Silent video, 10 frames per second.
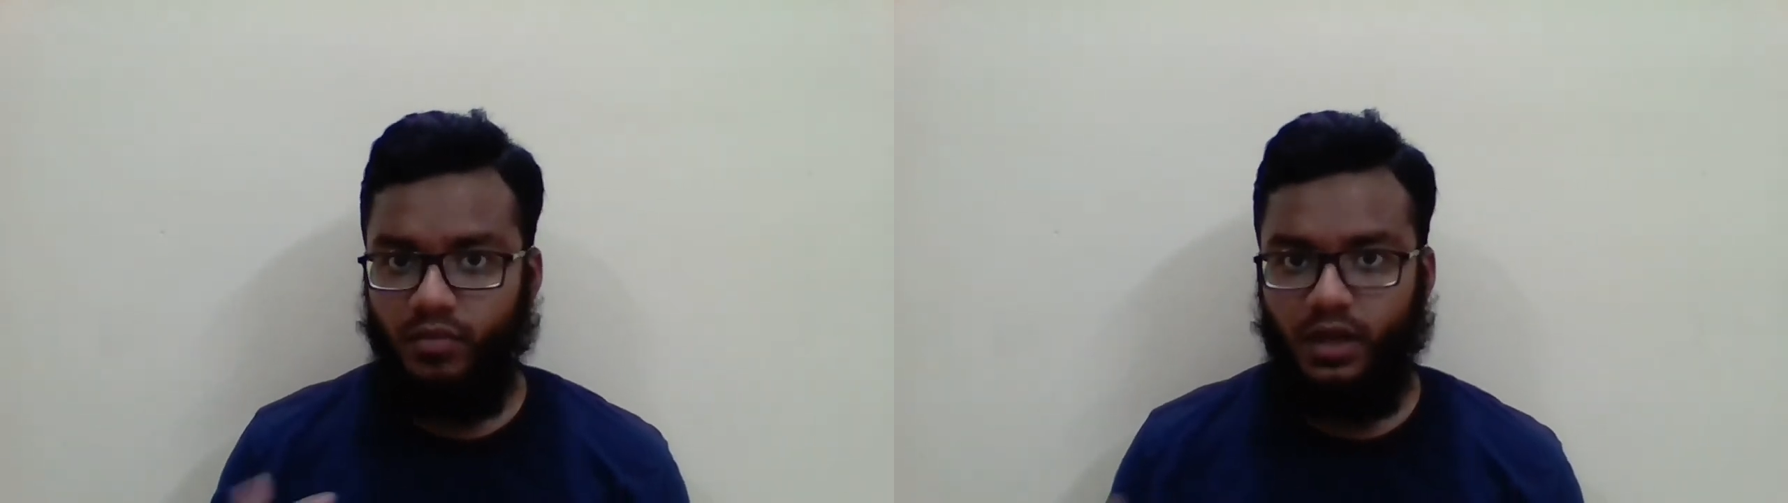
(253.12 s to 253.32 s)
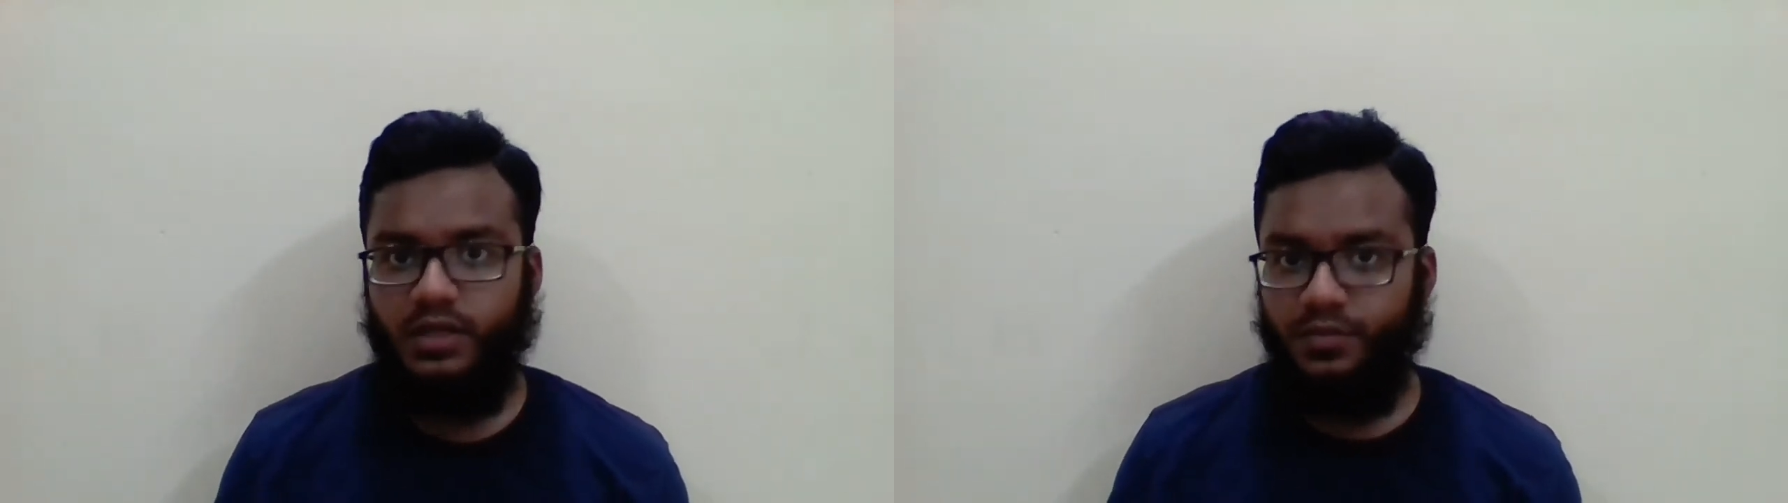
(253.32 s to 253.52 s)

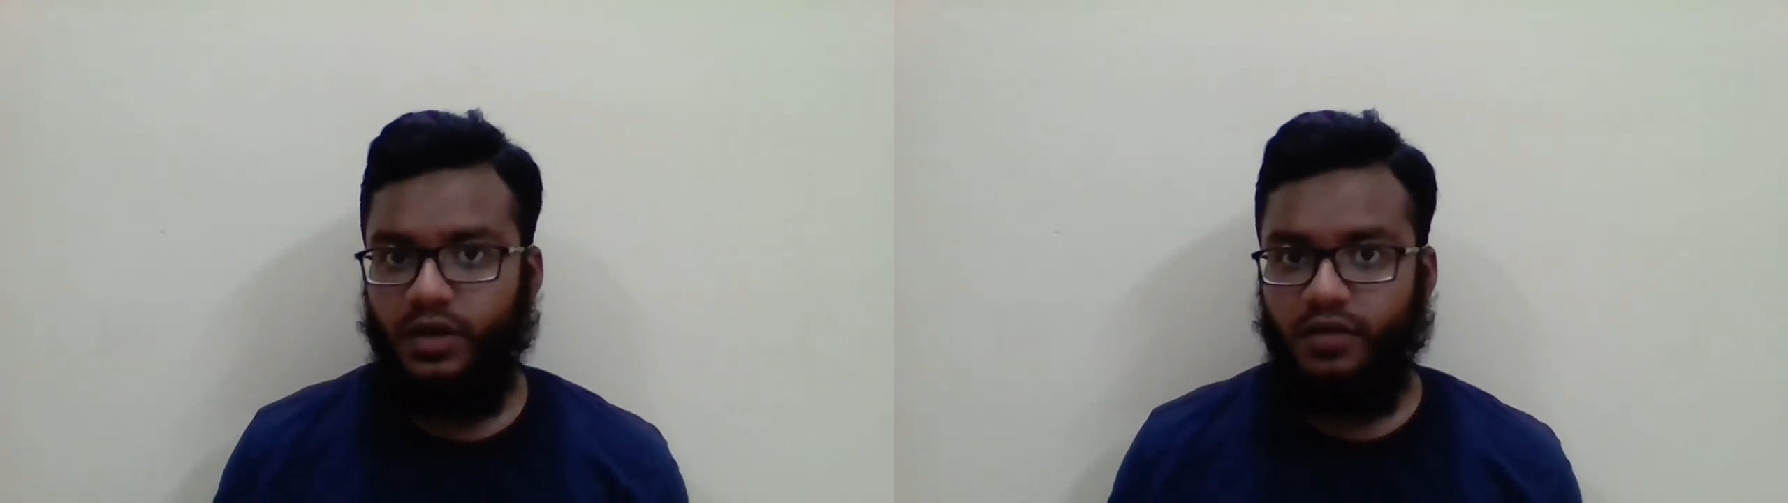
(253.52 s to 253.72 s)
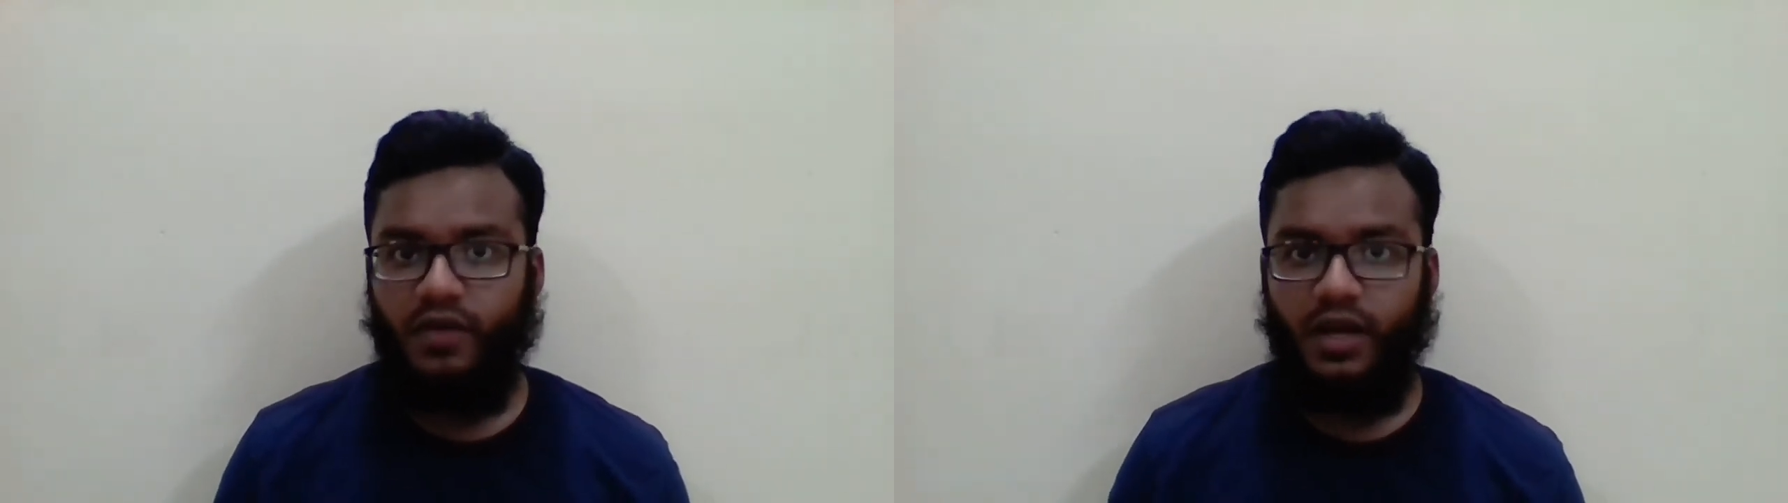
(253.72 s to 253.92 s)
it's
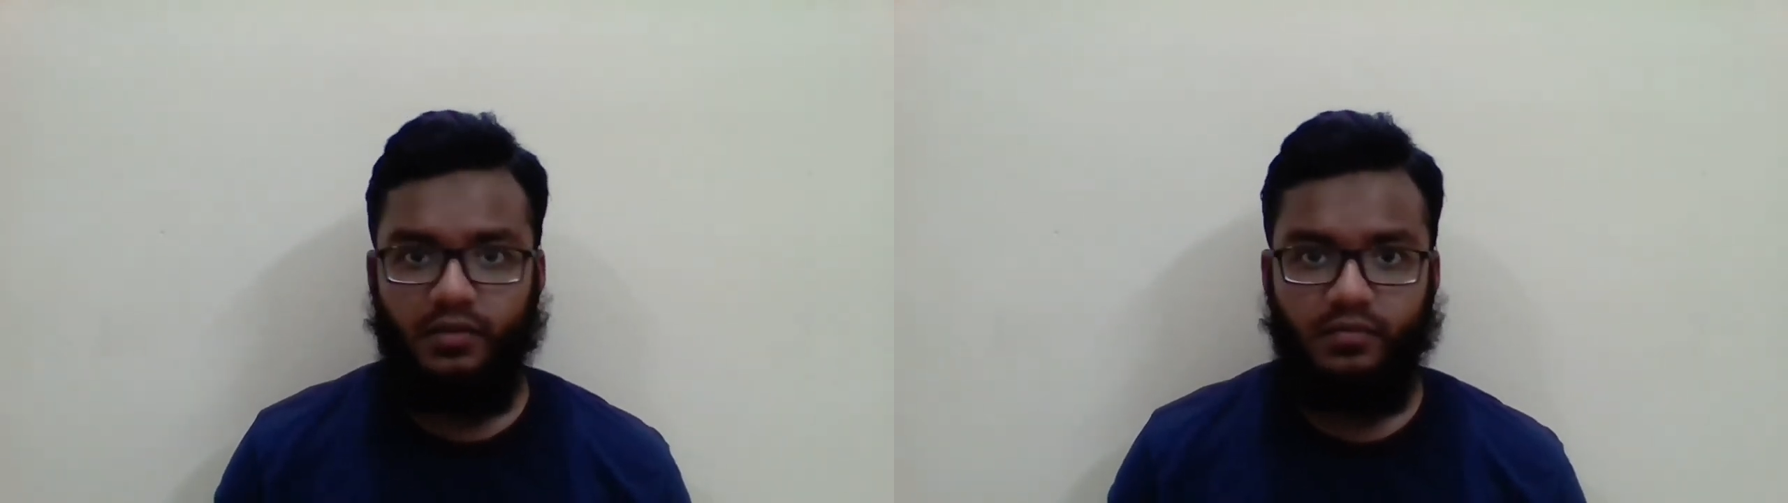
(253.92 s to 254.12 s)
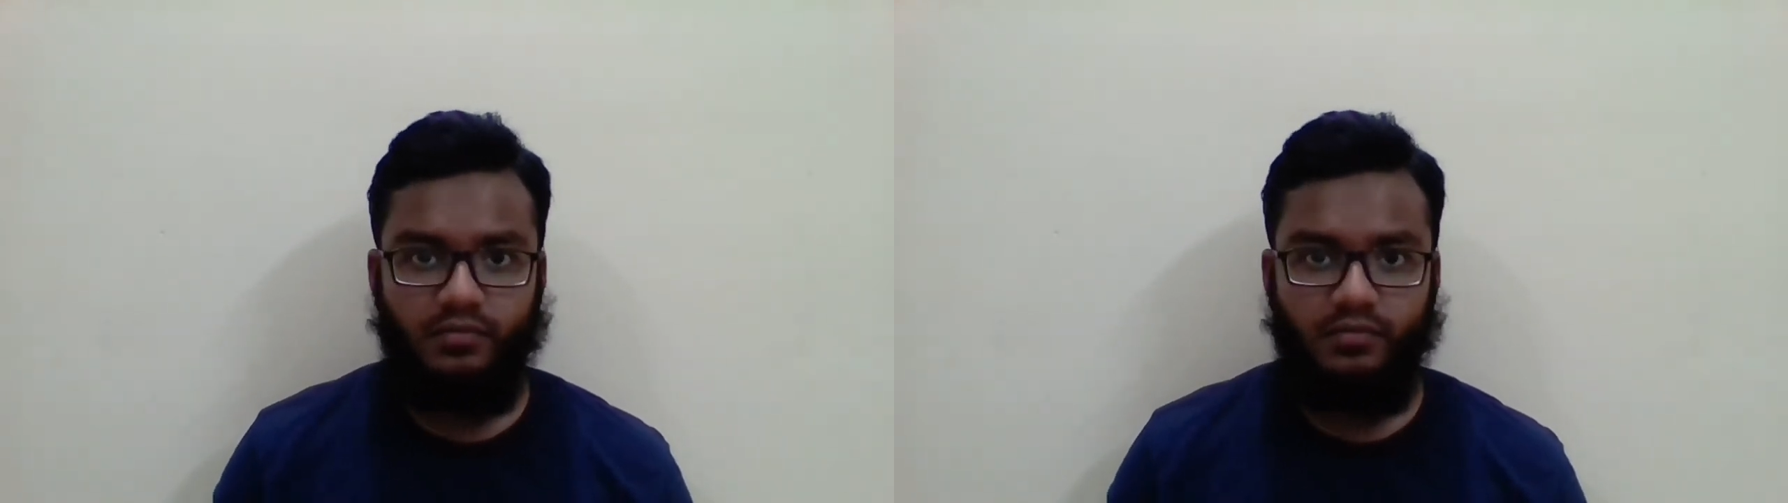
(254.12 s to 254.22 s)
pretty fine,